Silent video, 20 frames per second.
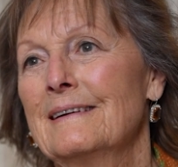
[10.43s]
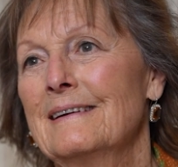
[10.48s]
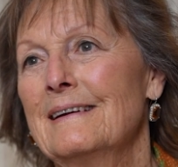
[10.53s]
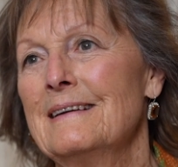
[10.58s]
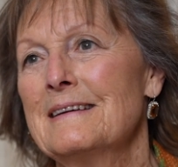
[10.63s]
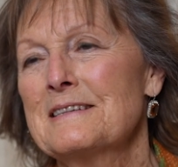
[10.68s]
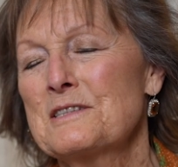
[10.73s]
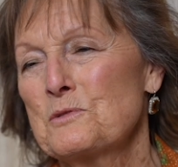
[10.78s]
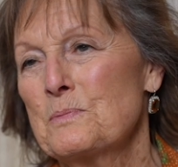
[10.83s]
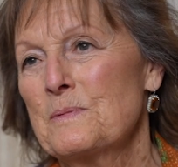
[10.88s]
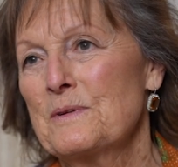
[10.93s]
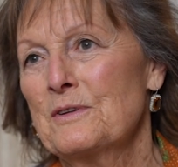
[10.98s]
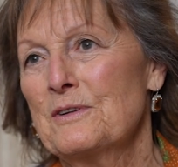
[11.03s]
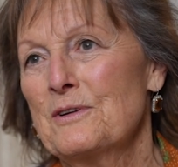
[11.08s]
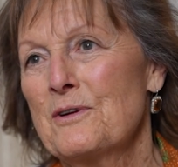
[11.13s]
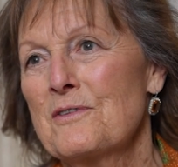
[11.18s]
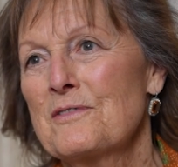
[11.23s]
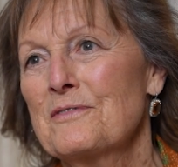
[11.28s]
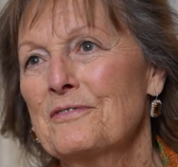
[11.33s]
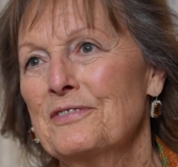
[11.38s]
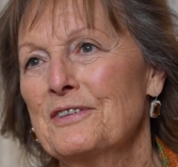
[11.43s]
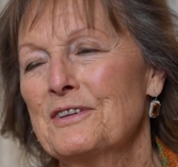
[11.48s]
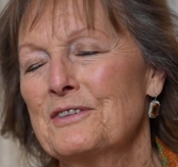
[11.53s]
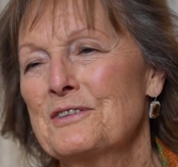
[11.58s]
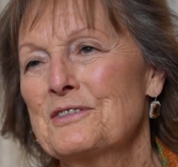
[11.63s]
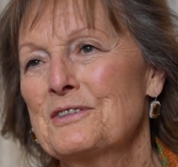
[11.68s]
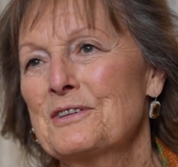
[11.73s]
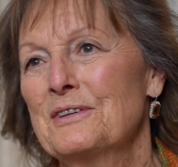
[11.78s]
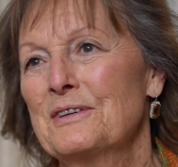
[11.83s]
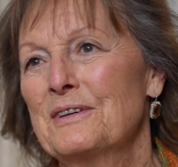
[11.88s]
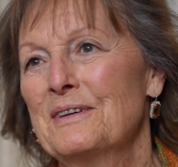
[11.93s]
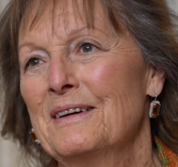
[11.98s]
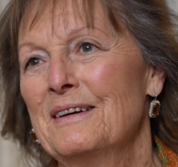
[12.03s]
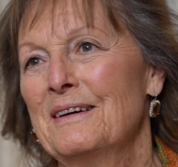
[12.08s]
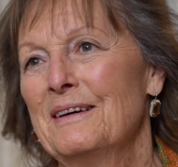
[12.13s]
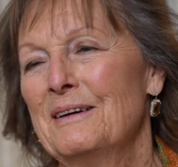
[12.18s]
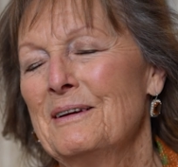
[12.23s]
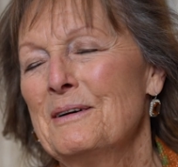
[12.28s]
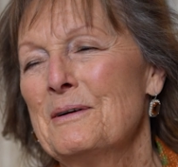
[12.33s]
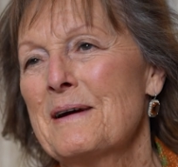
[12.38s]
Elizabeth Longford,
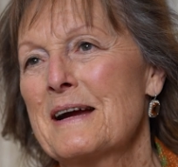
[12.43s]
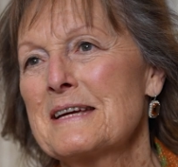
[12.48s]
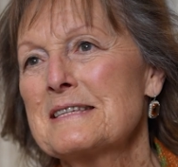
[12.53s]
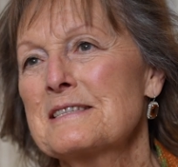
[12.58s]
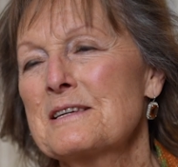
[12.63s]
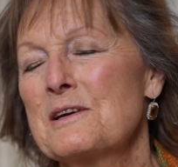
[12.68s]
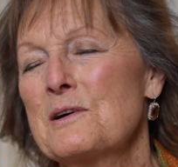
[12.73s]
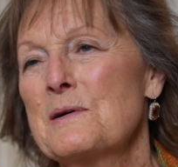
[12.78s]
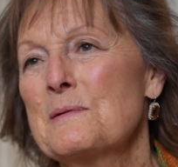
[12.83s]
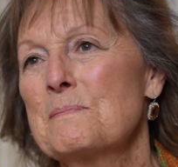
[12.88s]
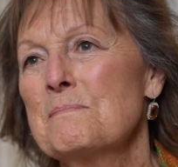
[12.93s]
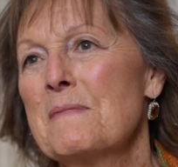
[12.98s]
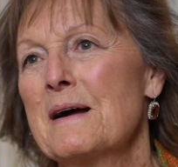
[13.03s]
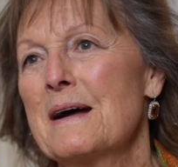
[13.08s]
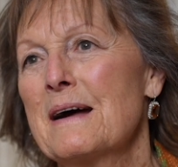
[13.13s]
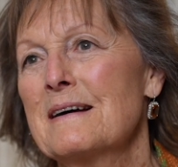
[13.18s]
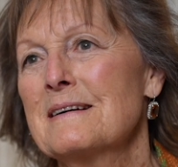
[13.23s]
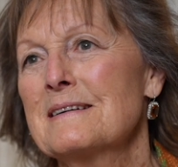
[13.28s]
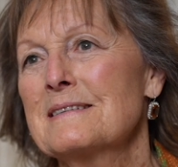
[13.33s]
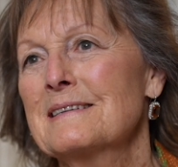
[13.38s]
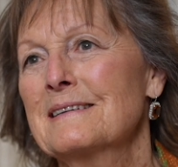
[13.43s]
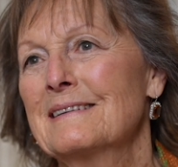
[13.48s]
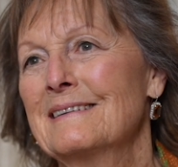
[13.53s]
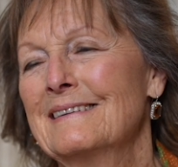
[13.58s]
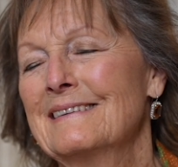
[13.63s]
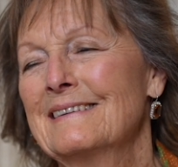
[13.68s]
who I so admired.